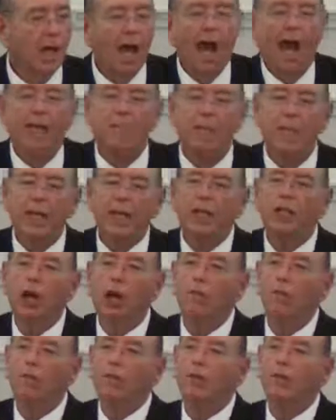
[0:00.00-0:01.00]
I've made a
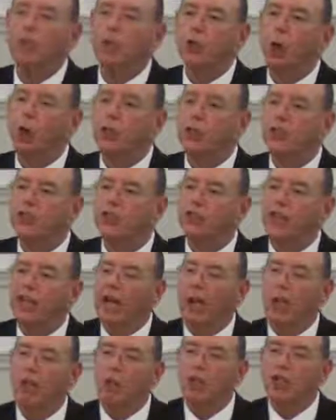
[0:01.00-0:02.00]
number of choices that
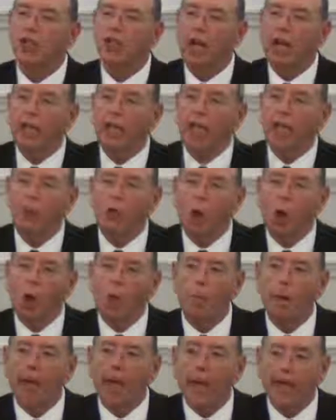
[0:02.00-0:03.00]
I wish I could go
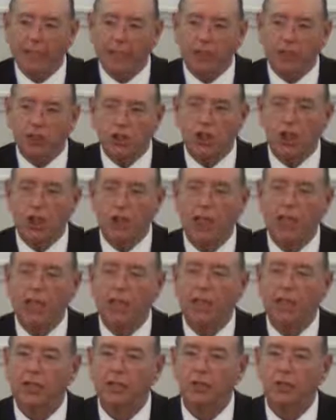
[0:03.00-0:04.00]
back and
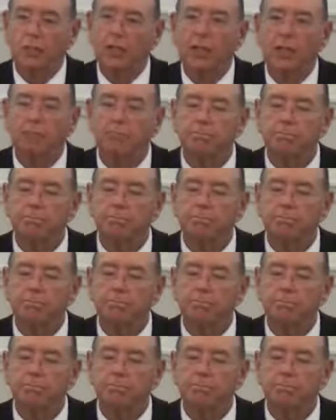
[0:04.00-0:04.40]
change, but